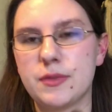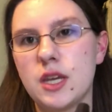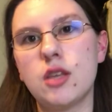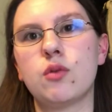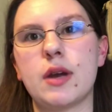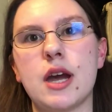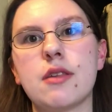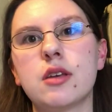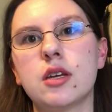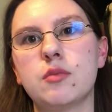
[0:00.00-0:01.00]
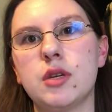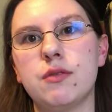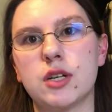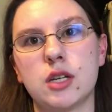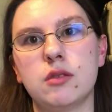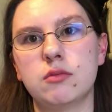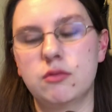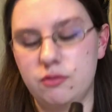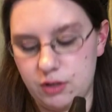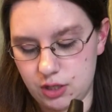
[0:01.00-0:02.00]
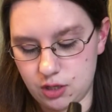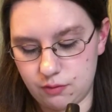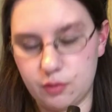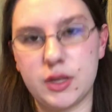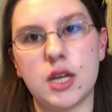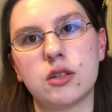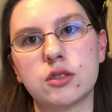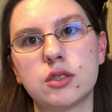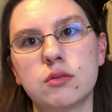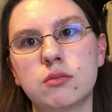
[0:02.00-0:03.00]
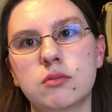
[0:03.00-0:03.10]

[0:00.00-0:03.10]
either way, I think it'd be very, very good for beginners.